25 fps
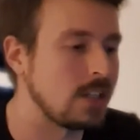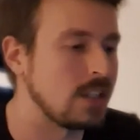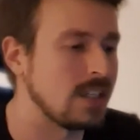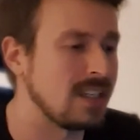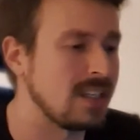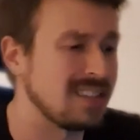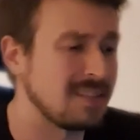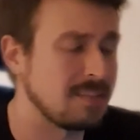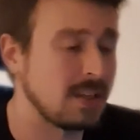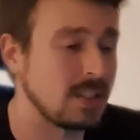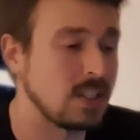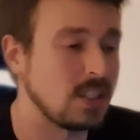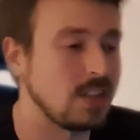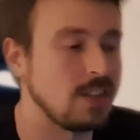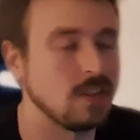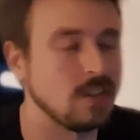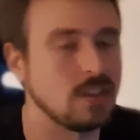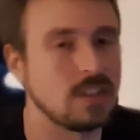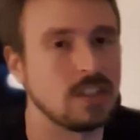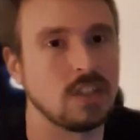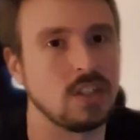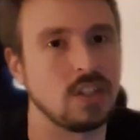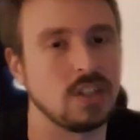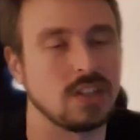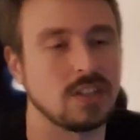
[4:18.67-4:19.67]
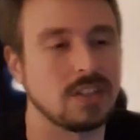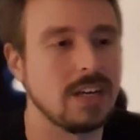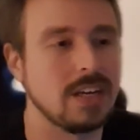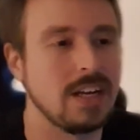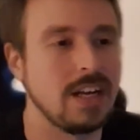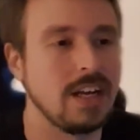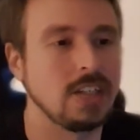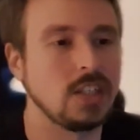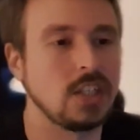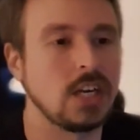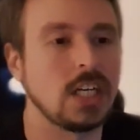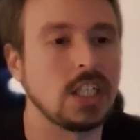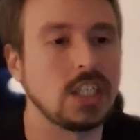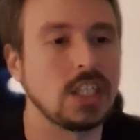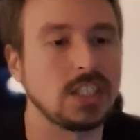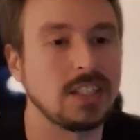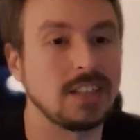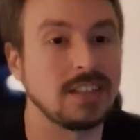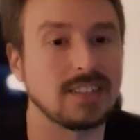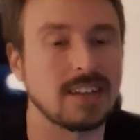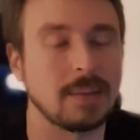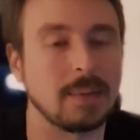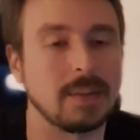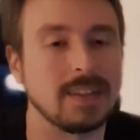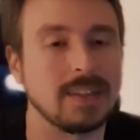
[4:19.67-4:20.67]
and it's much easier to just change
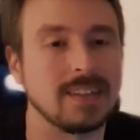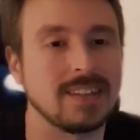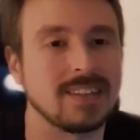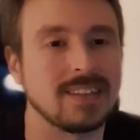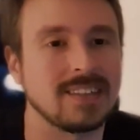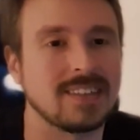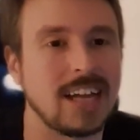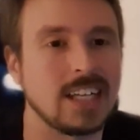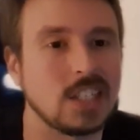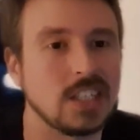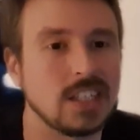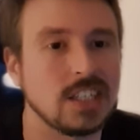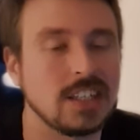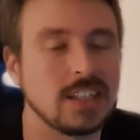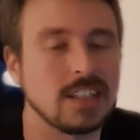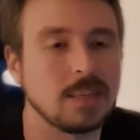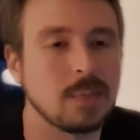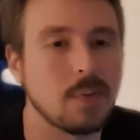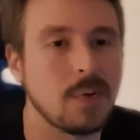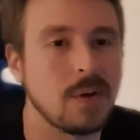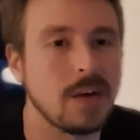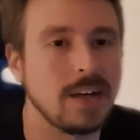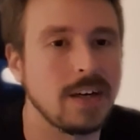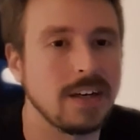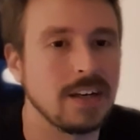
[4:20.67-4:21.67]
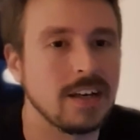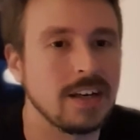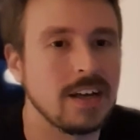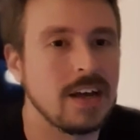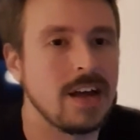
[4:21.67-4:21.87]
things up in Sketch at this point